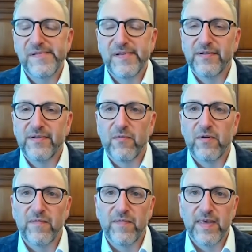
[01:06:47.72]

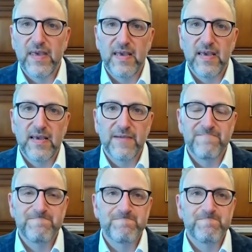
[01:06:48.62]
sort of the
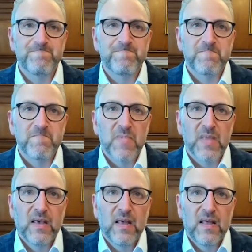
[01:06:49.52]

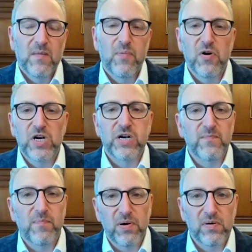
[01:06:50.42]
push
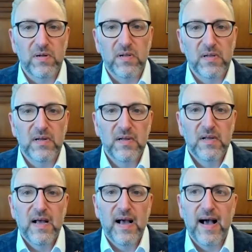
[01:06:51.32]
and pull
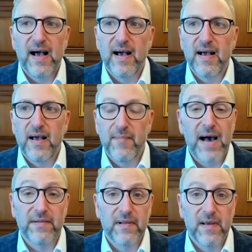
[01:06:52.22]

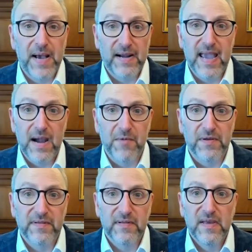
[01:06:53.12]
about
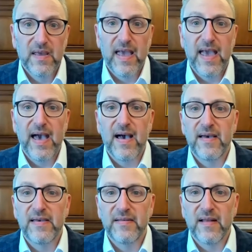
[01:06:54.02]
cameras.
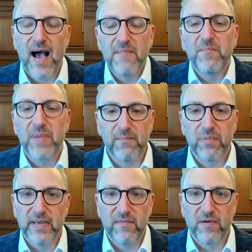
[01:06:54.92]
And I'm a big
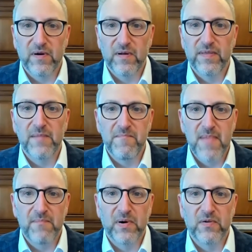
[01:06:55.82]
believer that
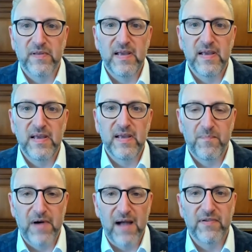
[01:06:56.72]
members need
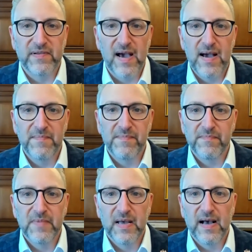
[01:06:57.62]
private time,
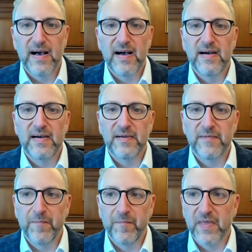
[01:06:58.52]

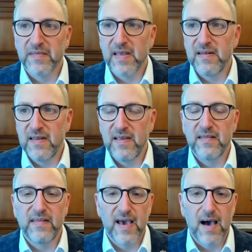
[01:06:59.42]
that they
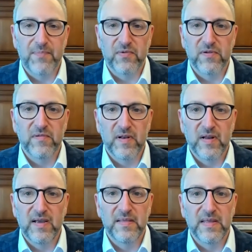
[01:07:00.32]
need the
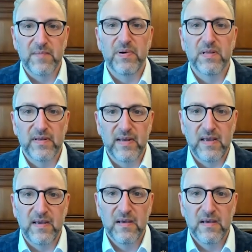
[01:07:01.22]
opportunity and the ability